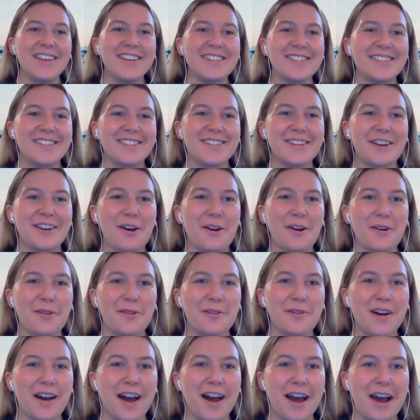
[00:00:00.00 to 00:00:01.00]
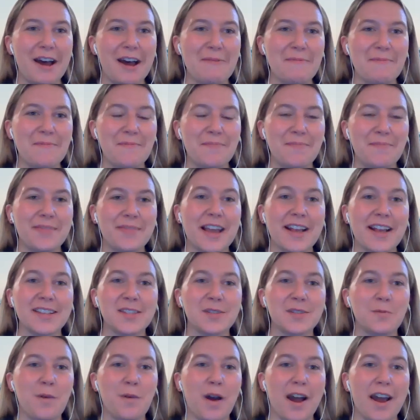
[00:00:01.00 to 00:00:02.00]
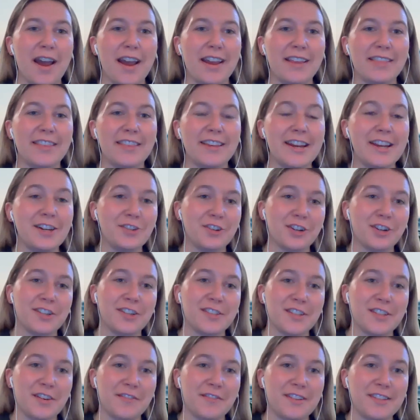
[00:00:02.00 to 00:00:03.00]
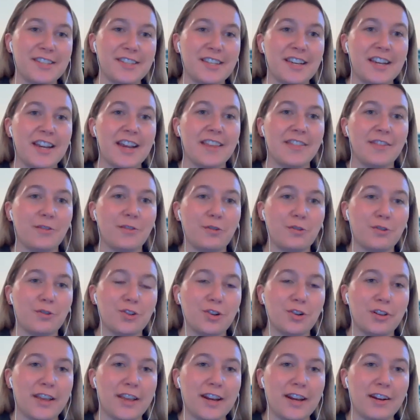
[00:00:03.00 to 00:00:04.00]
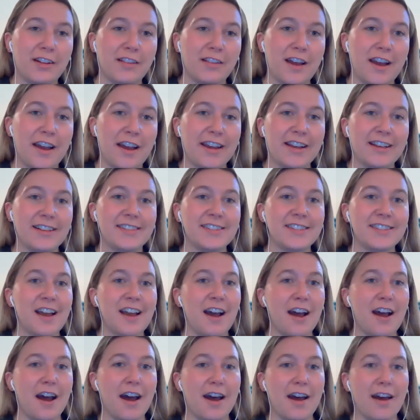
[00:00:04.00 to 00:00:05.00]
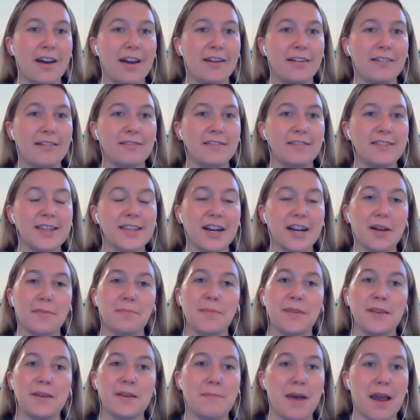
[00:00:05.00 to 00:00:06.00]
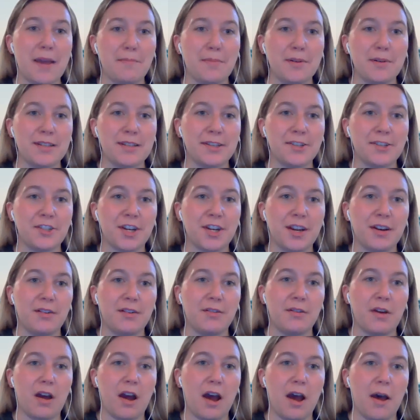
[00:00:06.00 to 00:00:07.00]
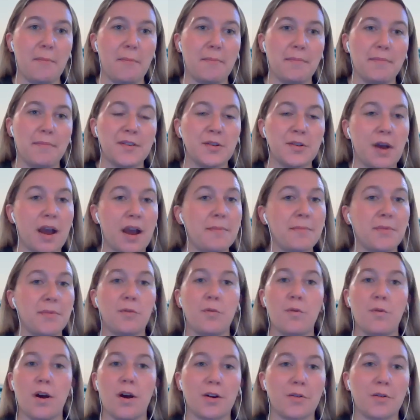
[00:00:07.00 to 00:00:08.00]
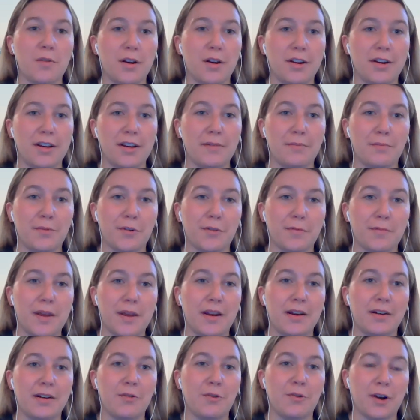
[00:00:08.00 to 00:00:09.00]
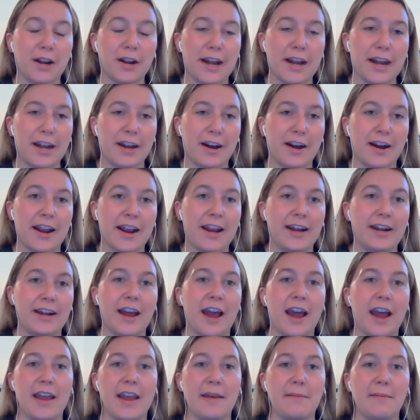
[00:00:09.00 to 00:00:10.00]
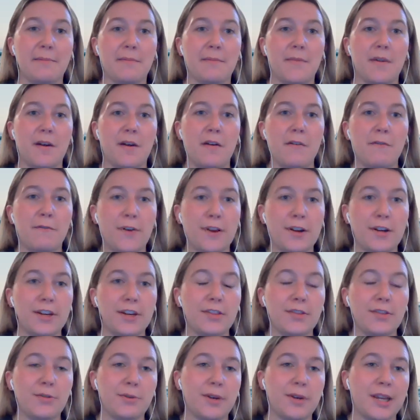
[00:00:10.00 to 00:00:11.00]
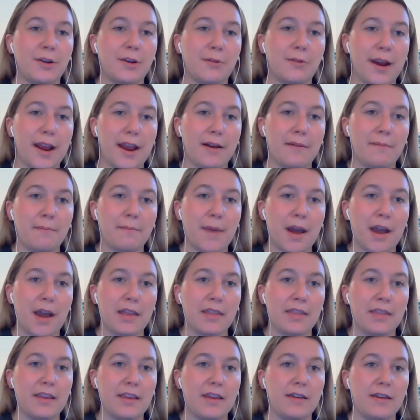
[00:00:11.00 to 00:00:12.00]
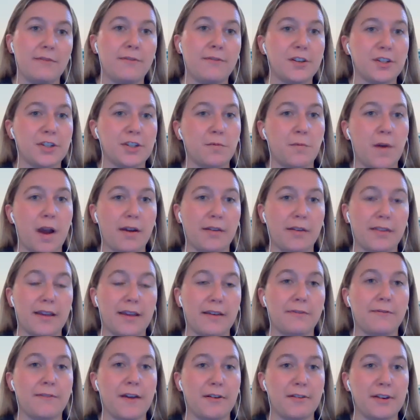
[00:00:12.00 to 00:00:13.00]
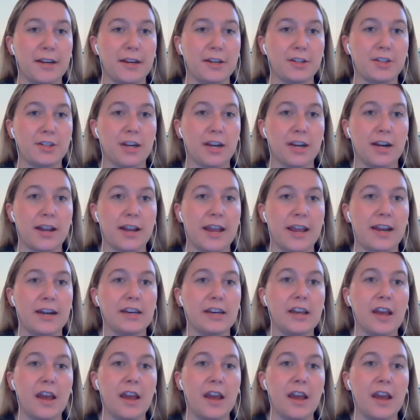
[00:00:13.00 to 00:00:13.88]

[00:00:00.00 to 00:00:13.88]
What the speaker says: So that's why the Nature Conservancy and the North Shore Land Alliance set up my position. So I'm the Water Quality Improvement Coordinator, and I am funded through a grant by the Fish and Wildlife Foundation. And